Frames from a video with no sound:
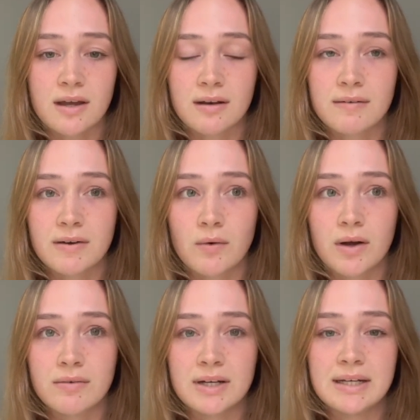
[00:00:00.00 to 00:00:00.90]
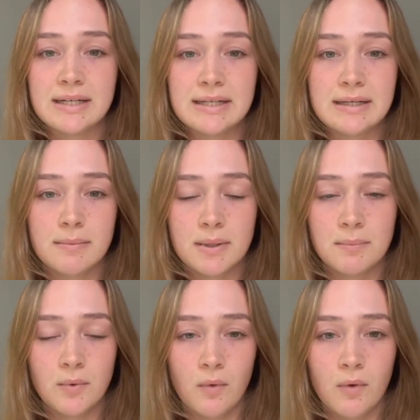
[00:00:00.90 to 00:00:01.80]
and I felt I really needed a bit
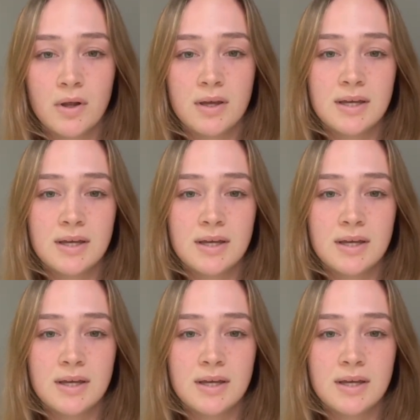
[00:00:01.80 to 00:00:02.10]
more